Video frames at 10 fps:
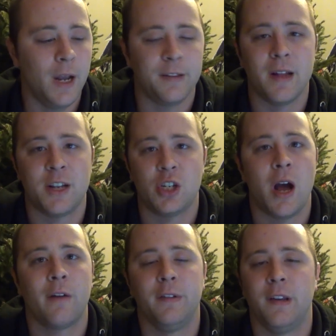It's not
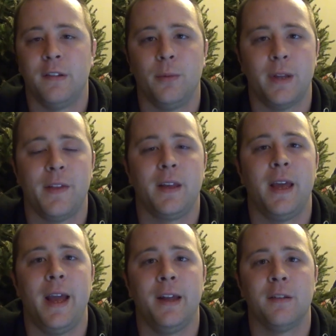shock resistant without the
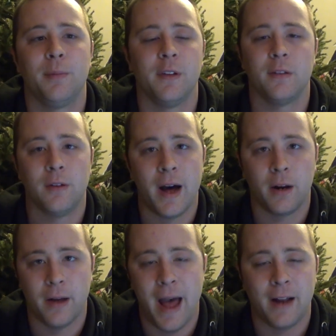case, but there's a
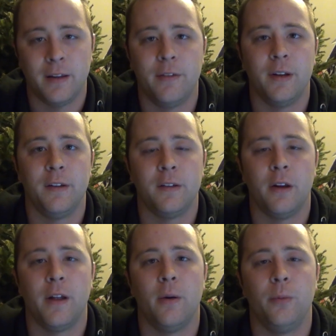lot of activities, you
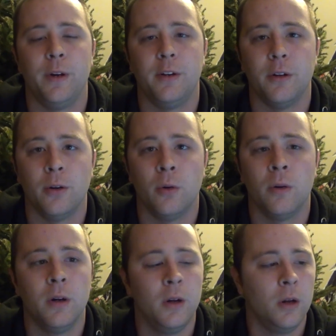know, that we
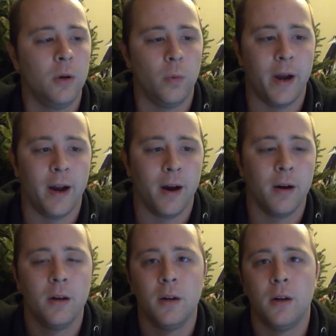do
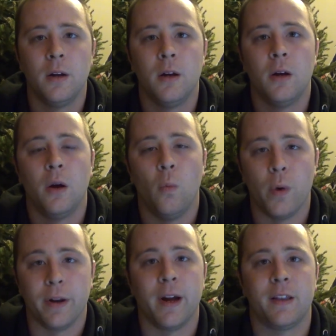where
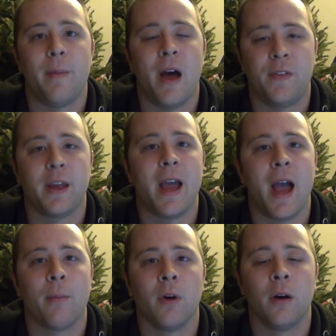we'd like to mount the
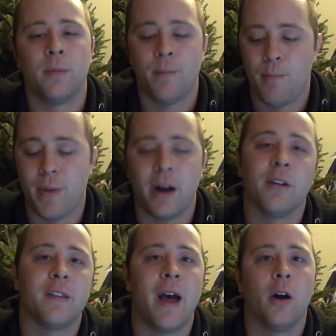camera,
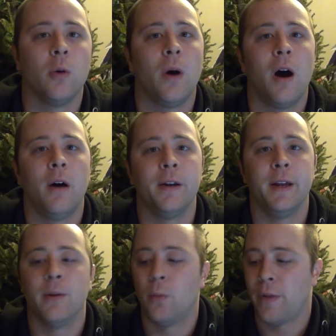better sound
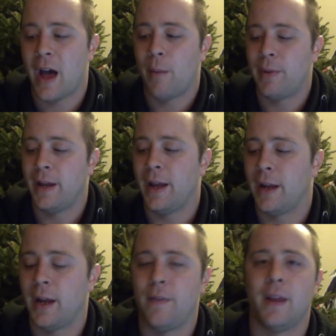quality without
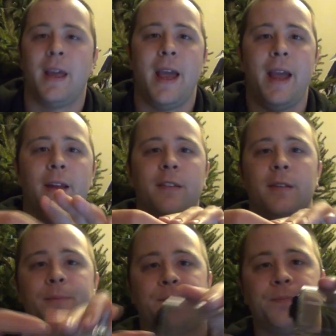being in the
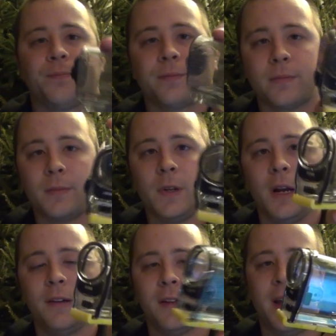case,
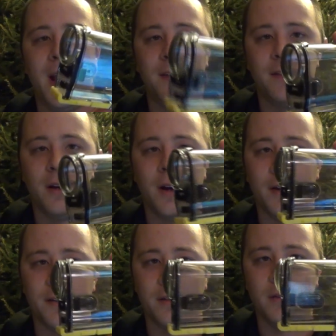because the case
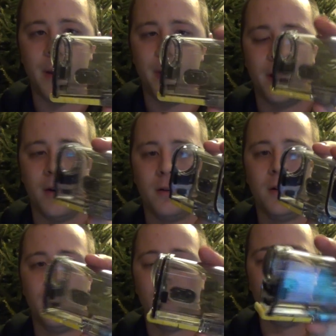does limit
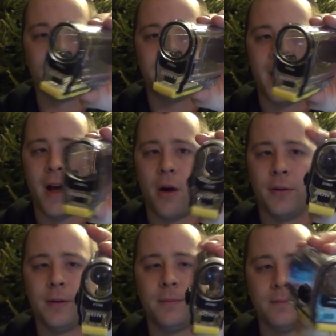our sound.